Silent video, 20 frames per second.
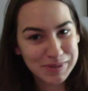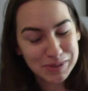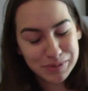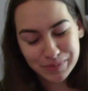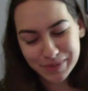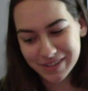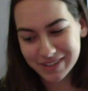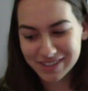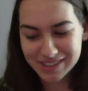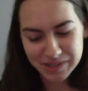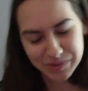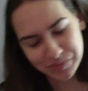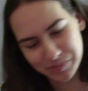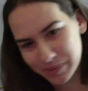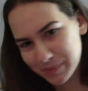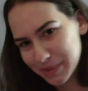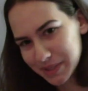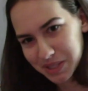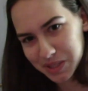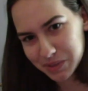Lupin, because
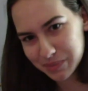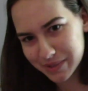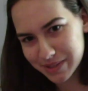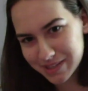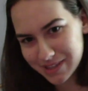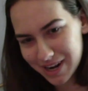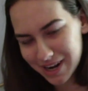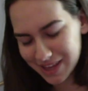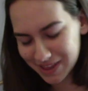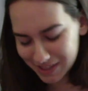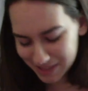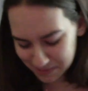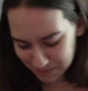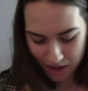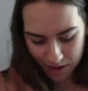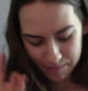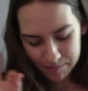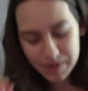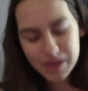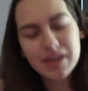Remus Lupin's not in this
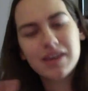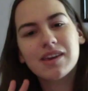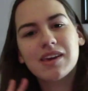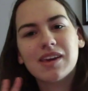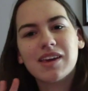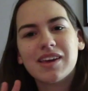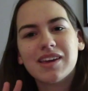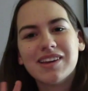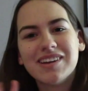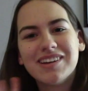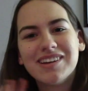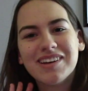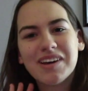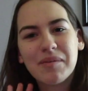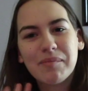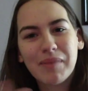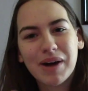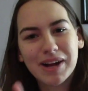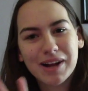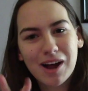book. Pink in
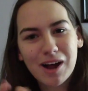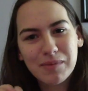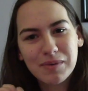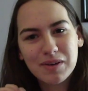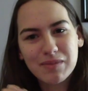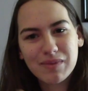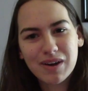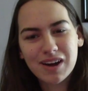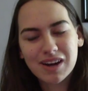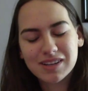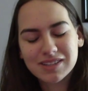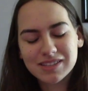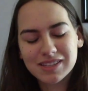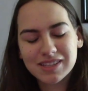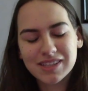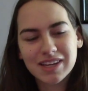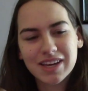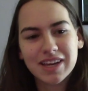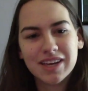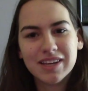my copy of
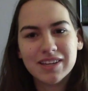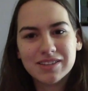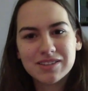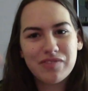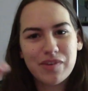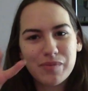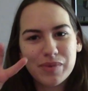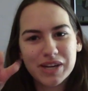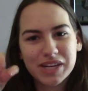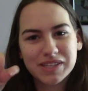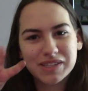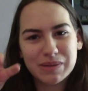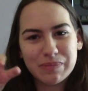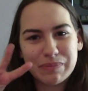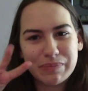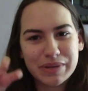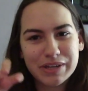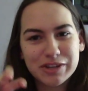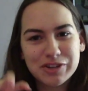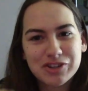Moxie is feminism,
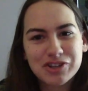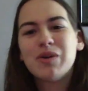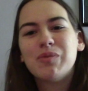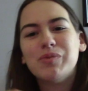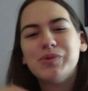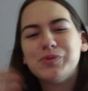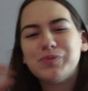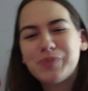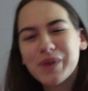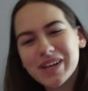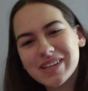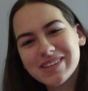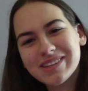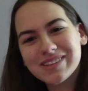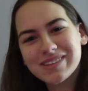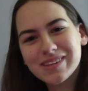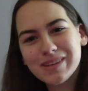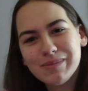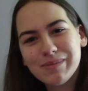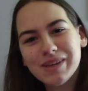bitch. Which
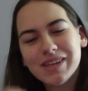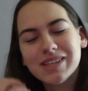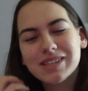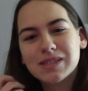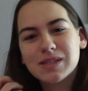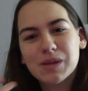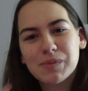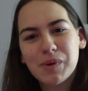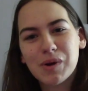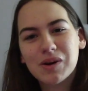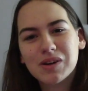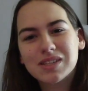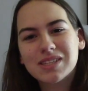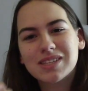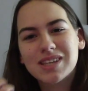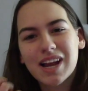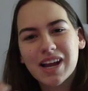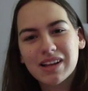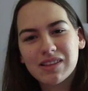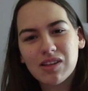basically means the parts
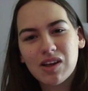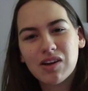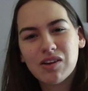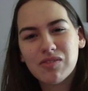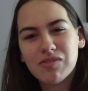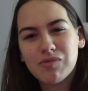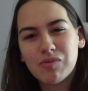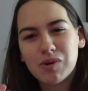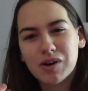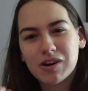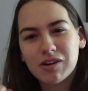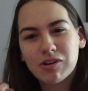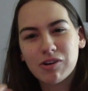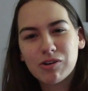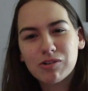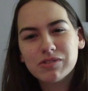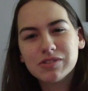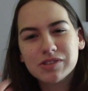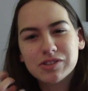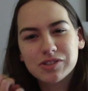that I love where
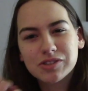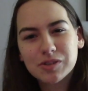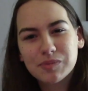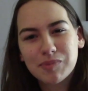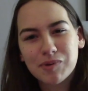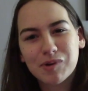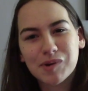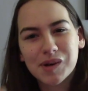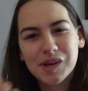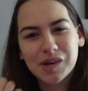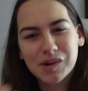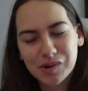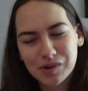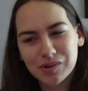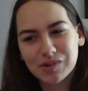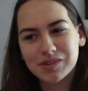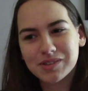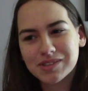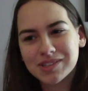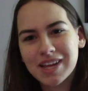girls are supporting
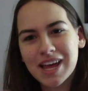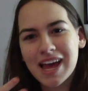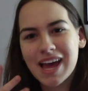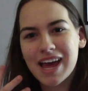girls